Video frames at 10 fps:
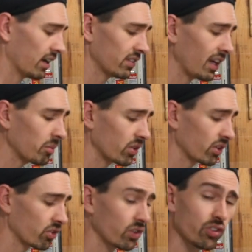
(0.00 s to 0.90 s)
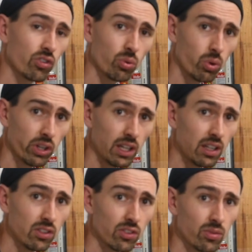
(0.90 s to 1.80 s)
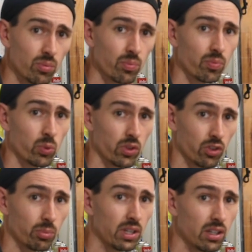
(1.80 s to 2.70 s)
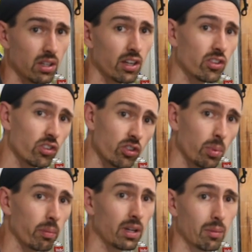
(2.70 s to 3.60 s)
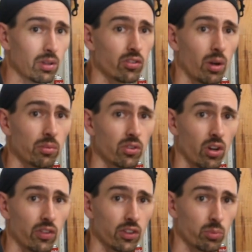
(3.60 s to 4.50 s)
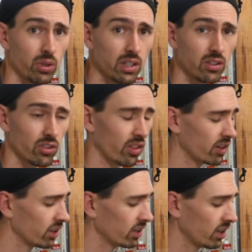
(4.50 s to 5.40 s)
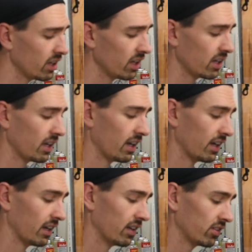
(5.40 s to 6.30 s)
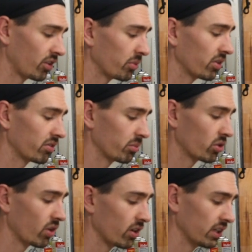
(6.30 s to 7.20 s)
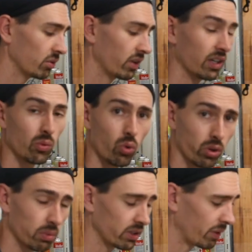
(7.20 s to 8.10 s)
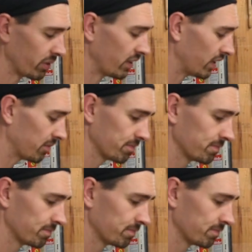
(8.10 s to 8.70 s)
Same on the traditional water keys with the spring. I usually just pop a couple of drops on the spring so that it stops it from corroding with any water buildup in there.